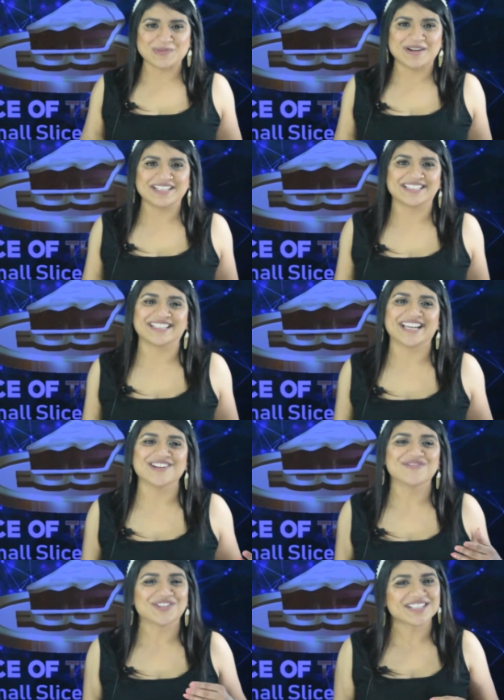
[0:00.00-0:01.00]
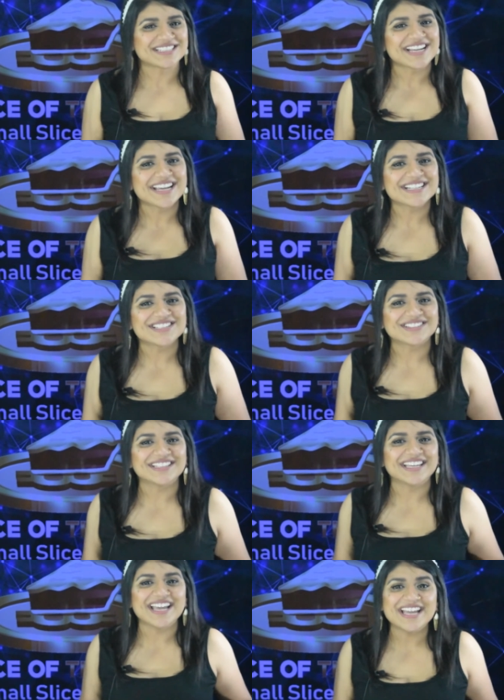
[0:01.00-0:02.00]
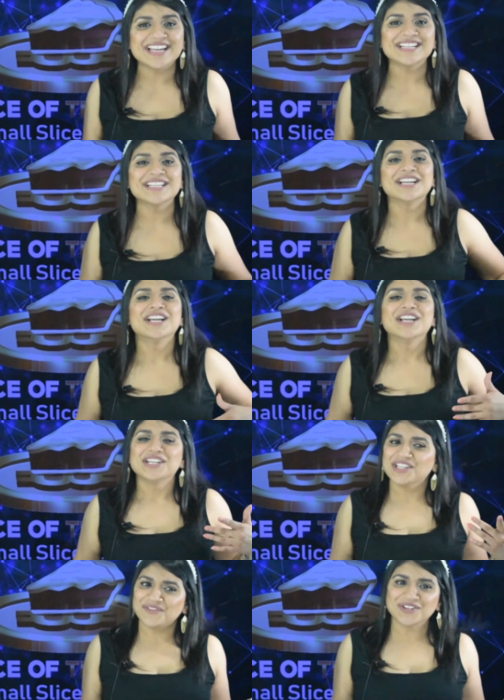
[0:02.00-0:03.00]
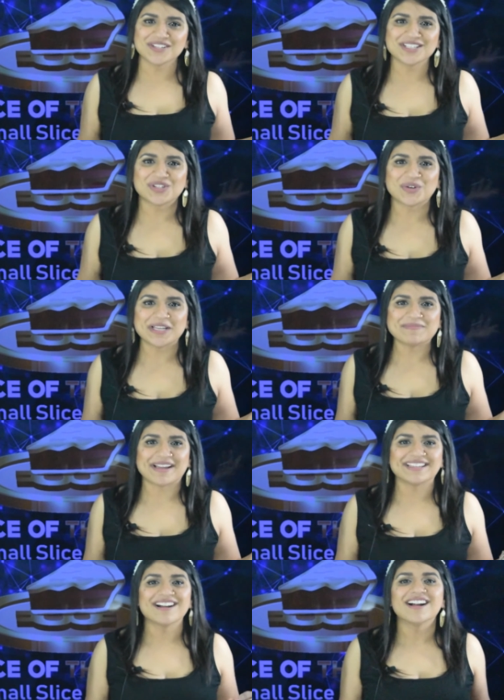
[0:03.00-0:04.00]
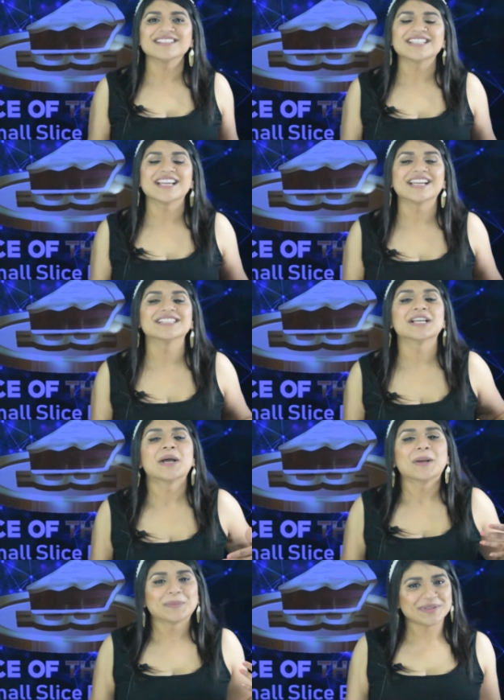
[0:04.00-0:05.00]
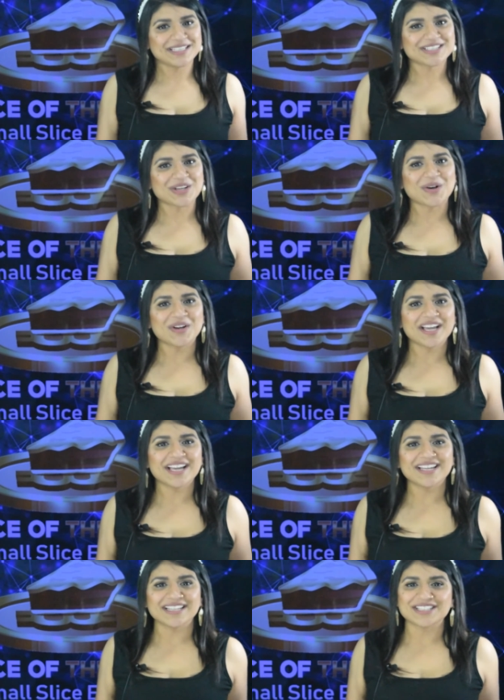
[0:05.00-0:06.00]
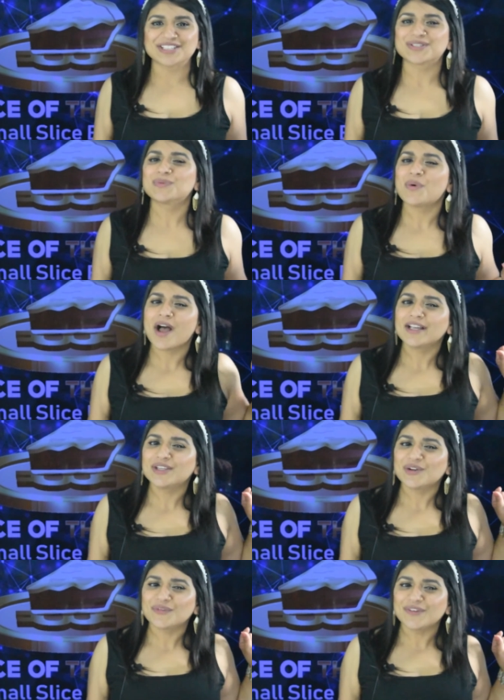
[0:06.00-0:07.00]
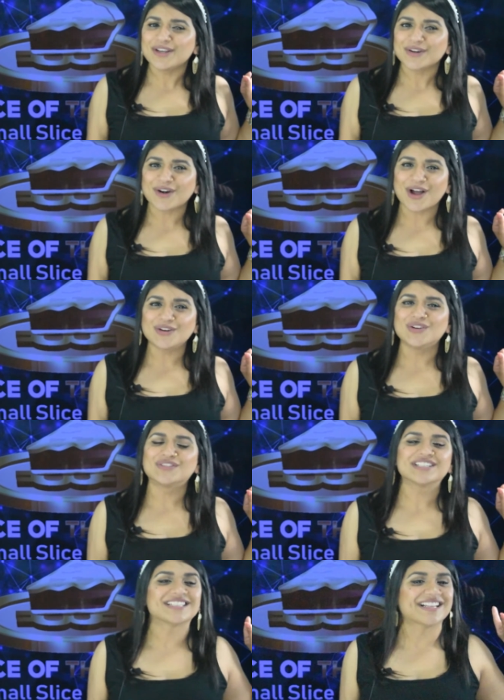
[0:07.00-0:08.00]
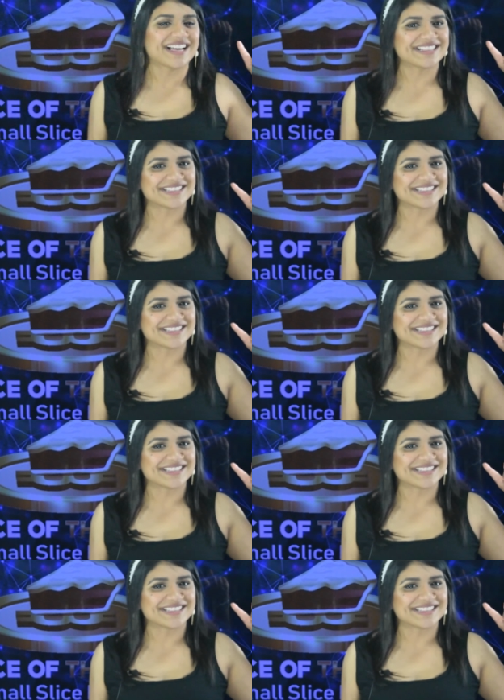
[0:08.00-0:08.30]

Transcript: much again for staying till the end. If you're enjoying my content, please go ahead and just walk your finger on over to that